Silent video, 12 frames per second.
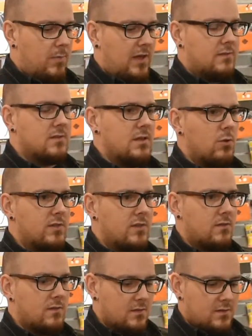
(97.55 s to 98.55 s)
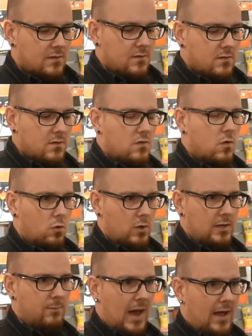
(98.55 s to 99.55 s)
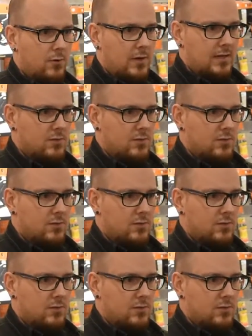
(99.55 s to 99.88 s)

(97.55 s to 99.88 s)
Basically what this is, this is the touring battery.